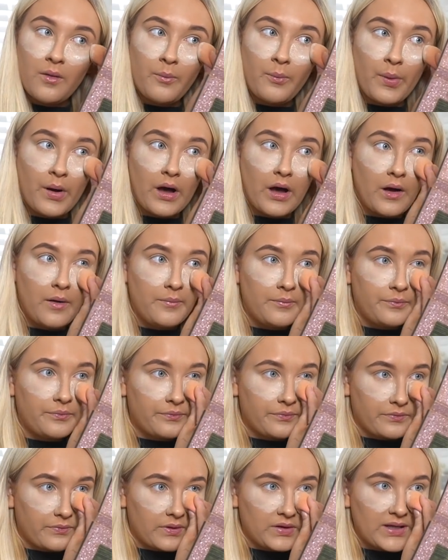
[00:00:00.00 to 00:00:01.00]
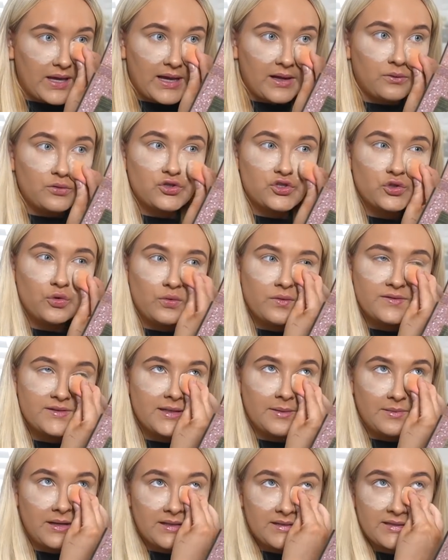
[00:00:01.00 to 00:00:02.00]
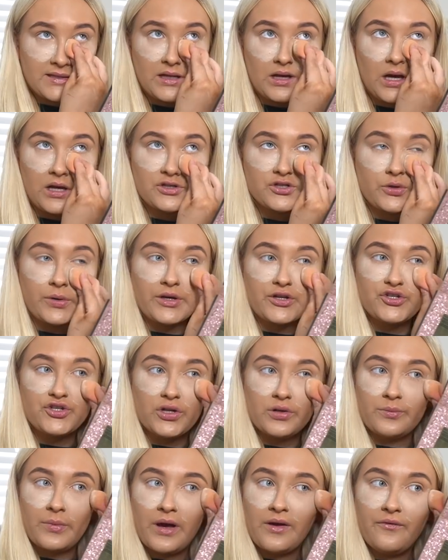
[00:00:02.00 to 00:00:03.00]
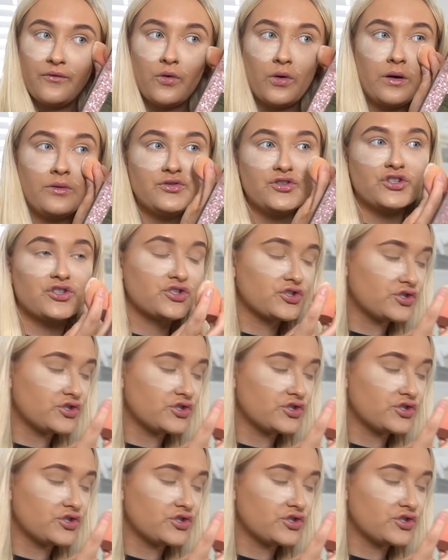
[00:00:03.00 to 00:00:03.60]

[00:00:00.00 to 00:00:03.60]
But yeah, it was sort of similar to the last question, but I thought